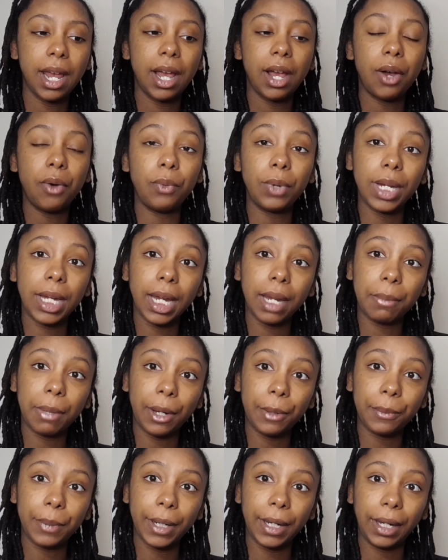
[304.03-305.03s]
We came
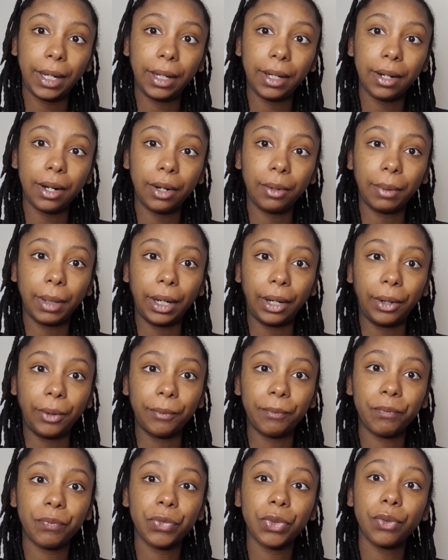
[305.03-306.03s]
out paying
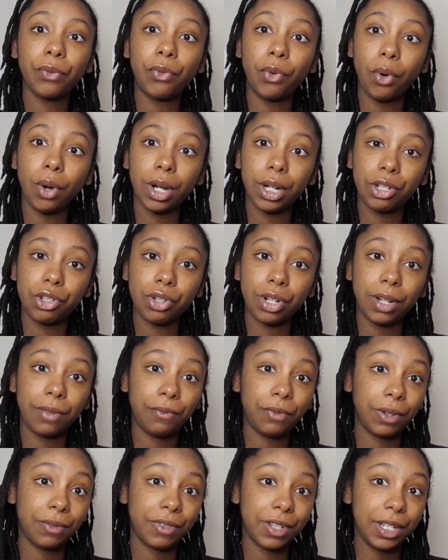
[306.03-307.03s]
around
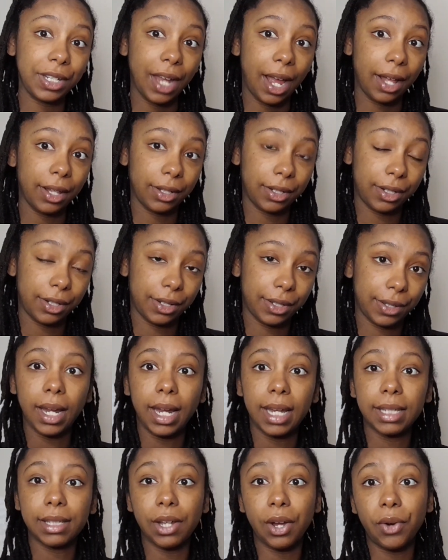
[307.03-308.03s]
$450.
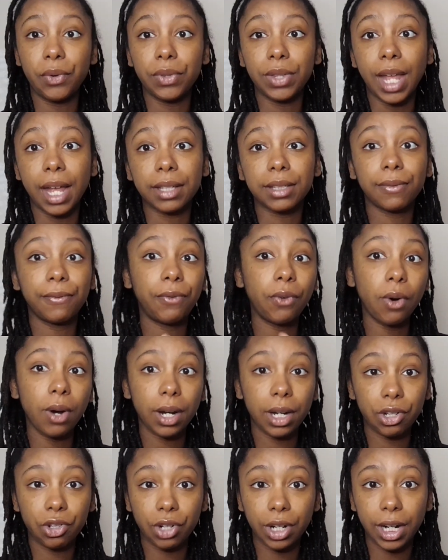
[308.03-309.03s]
So that's
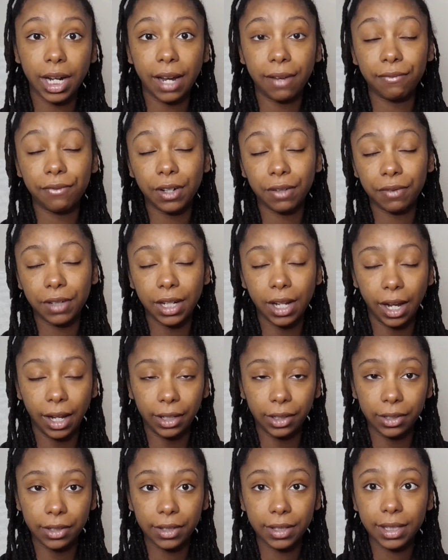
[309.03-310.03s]

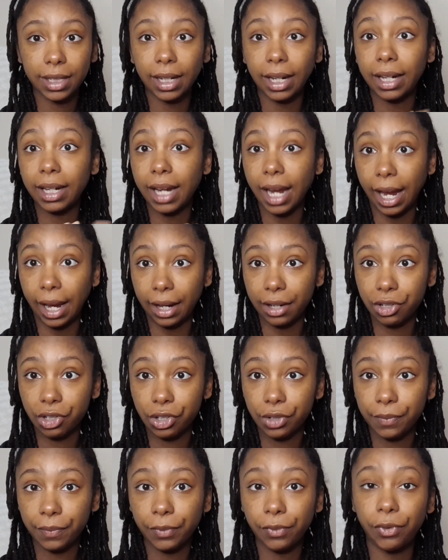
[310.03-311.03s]
$450 in cash
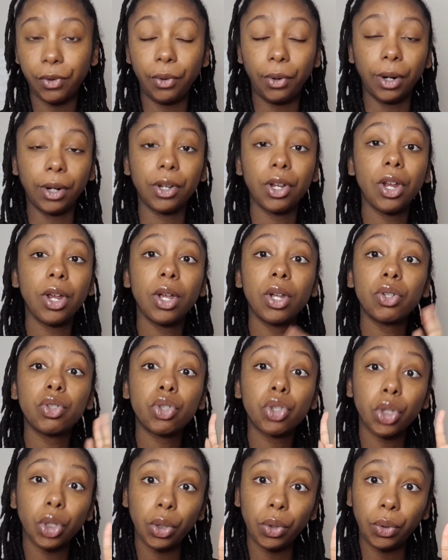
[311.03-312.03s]
for
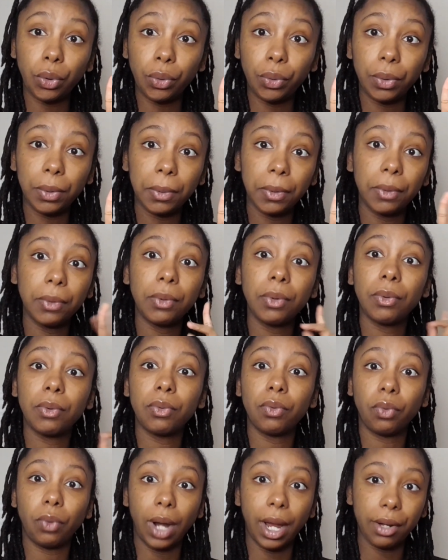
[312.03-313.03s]
2
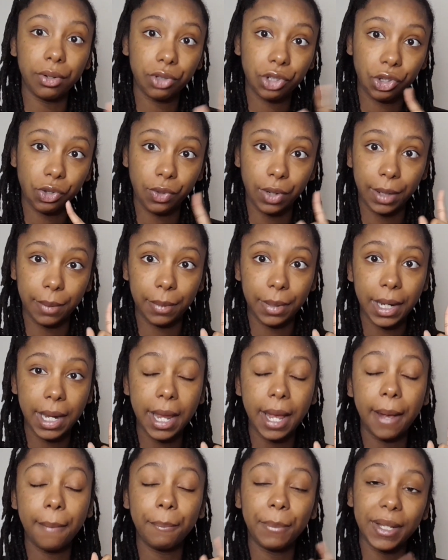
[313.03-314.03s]
round trip
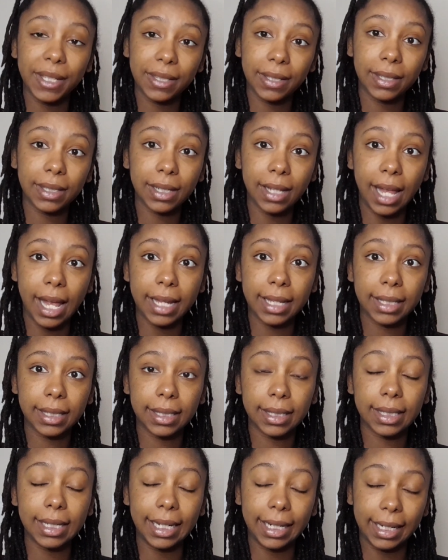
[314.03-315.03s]
business class
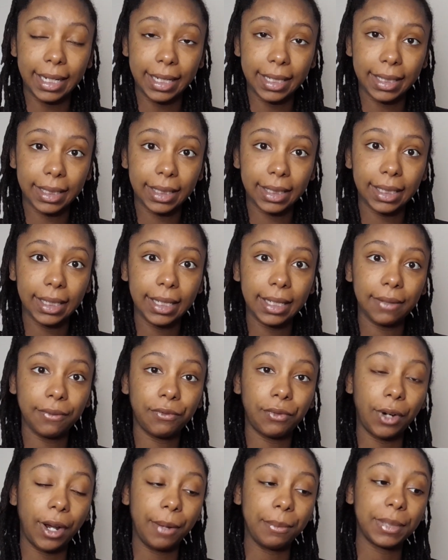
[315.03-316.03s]
tickets
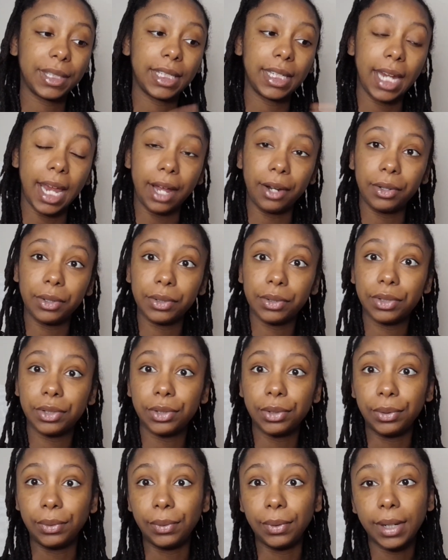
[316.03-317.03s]
from Seattle
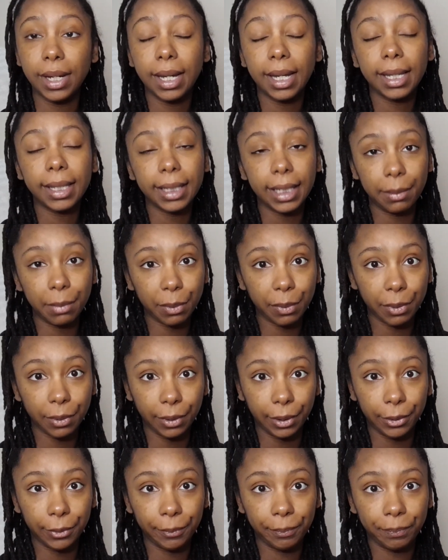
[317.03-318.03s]
to Lima,
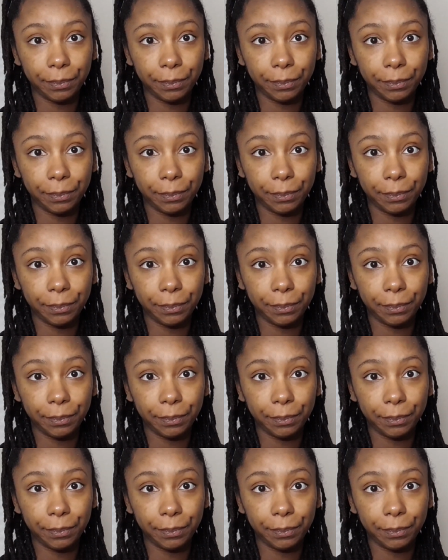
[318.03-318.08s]
Peru.